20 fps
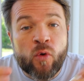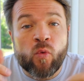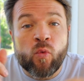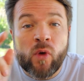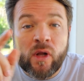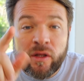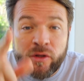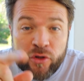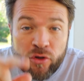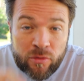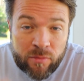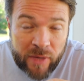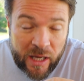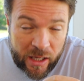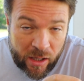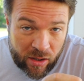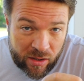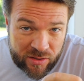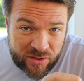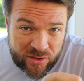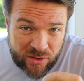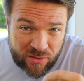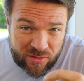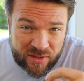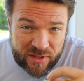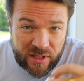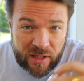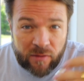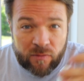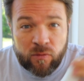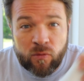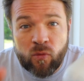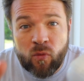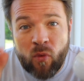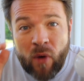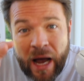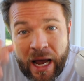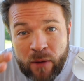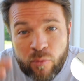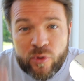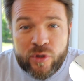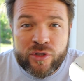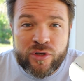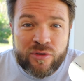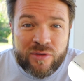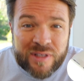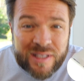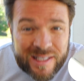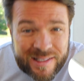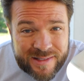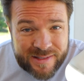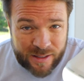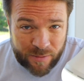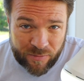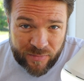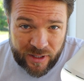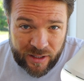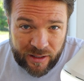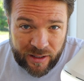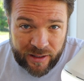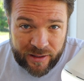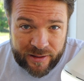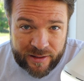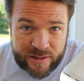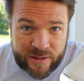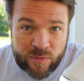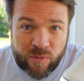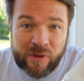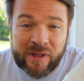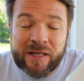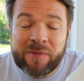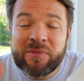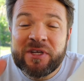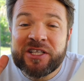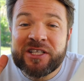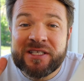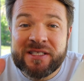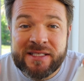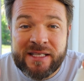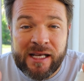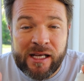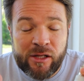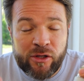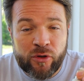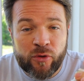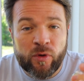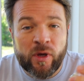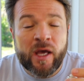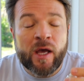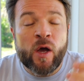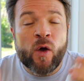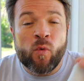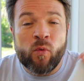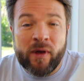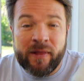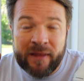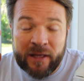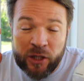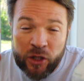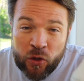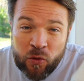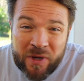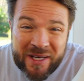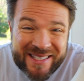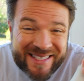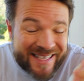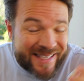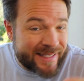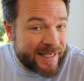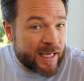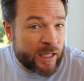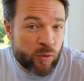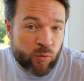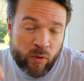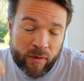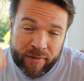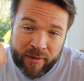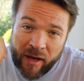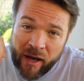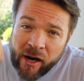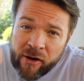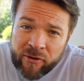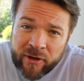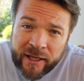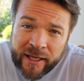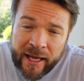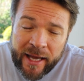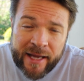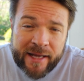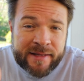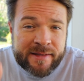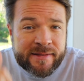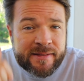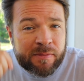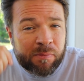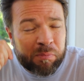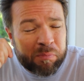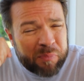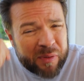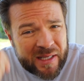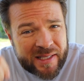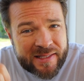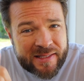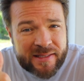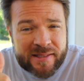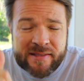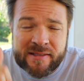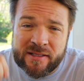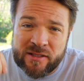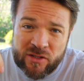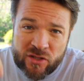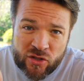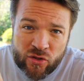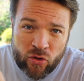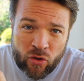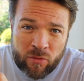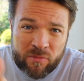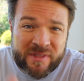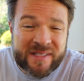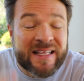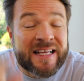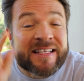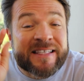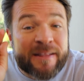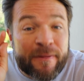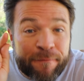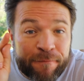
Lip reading: Well, you may ask yourself, why would you need something like this? Well, let me just tell you, when the US is hit with hurricanes, blizzards and storms, that's the